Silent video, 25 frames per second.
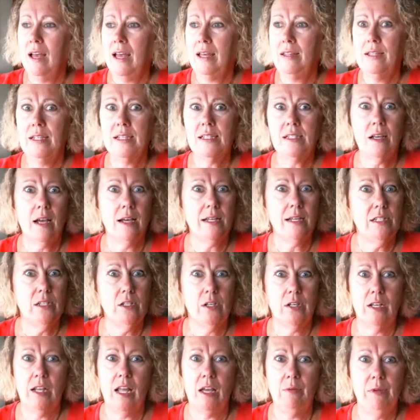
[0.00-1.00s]
And this guy's
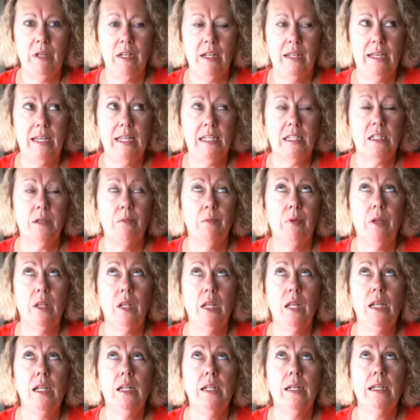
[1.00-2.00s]
looking at me like he's
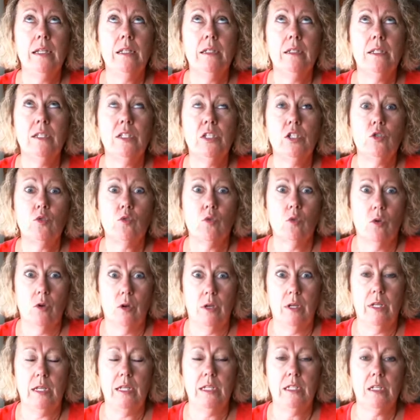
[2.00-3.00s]
completely
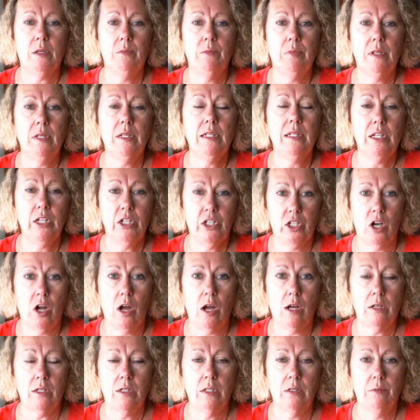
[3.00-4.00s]
destroyed. He's completely
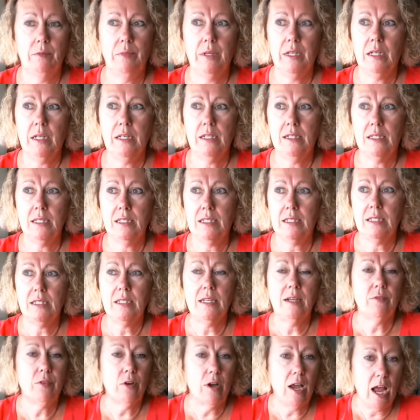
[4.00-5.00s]
shocked because this has
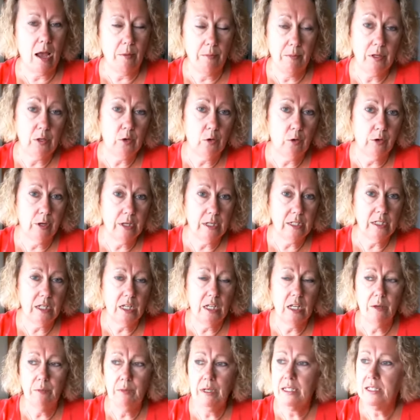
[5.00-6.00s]
never happened according to
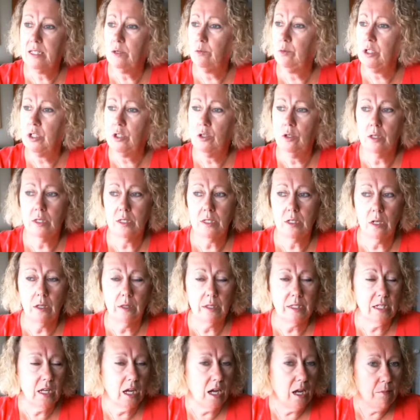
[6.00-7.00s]
him. He said, we do this all
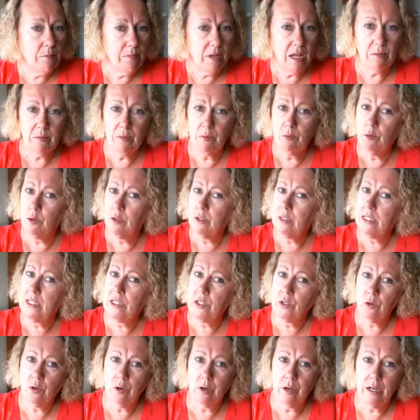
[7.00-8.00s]
the time, ma'am. I'm really
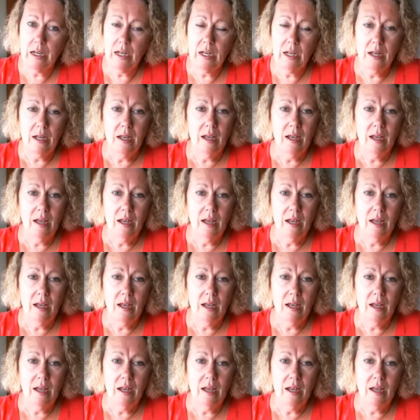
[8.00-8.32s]
sorry.